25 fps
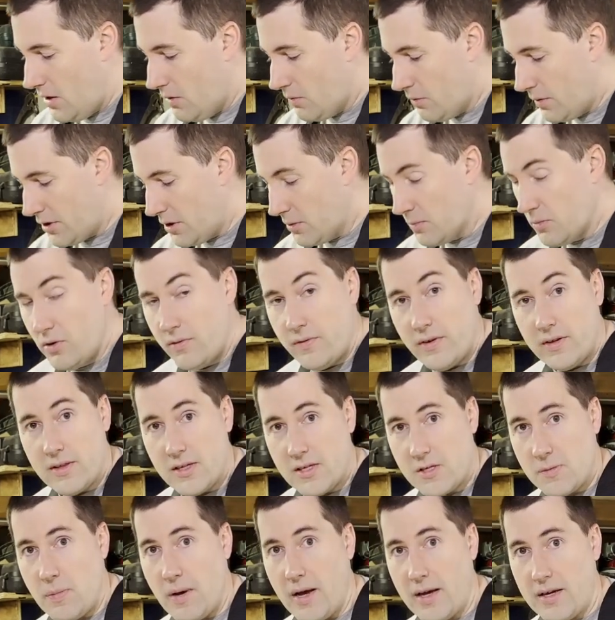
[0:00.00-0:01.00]
When you're moving
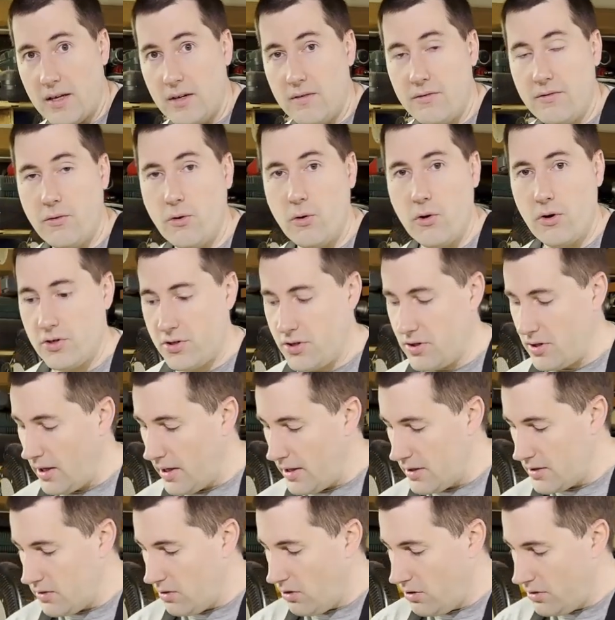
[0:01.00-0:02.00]
this back and forth,
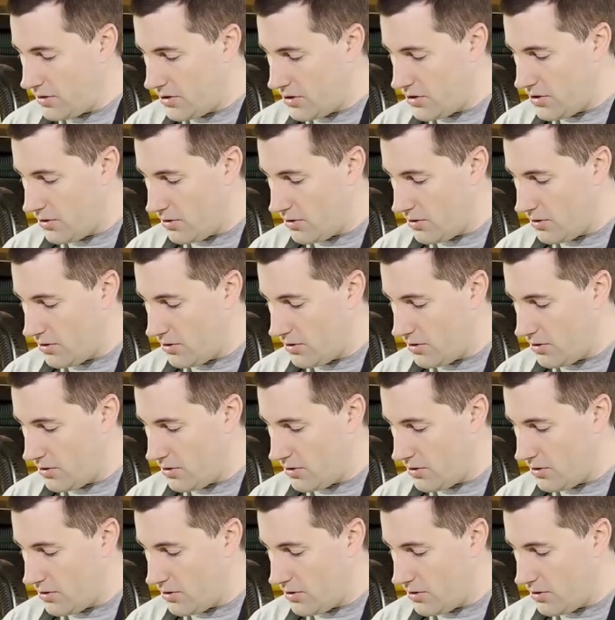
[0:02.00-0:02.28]
as long as